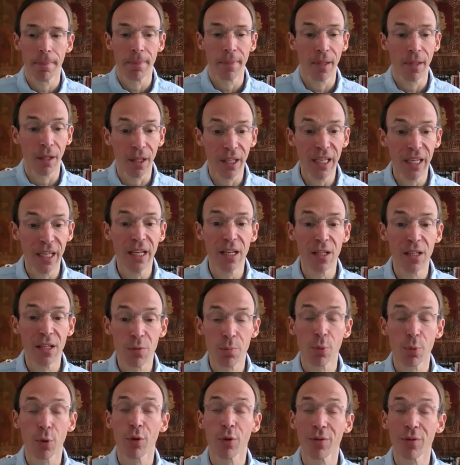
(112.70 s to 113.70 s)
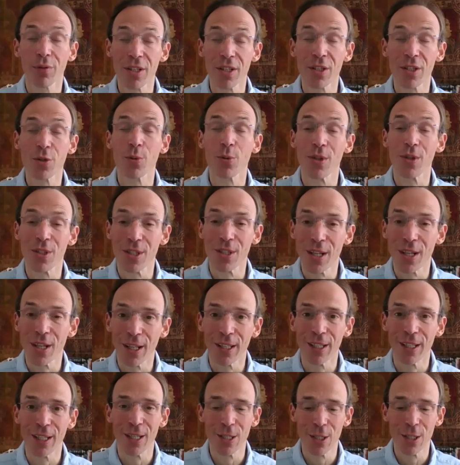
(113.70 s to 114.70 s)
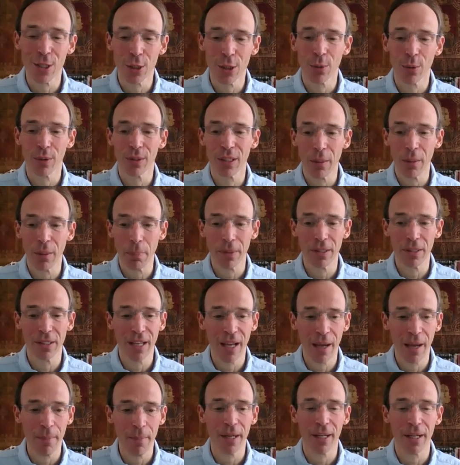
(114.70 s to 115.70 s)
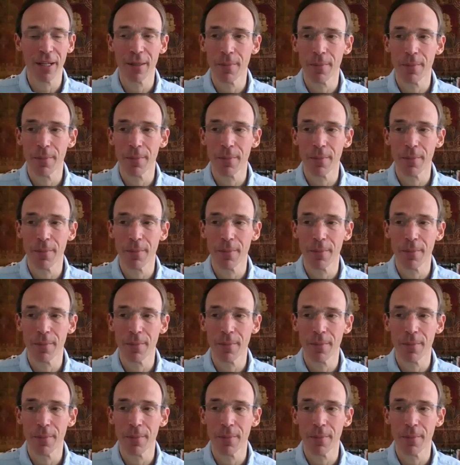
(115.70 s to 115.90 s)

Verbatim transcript: The League has proved its resilience during the pandemic,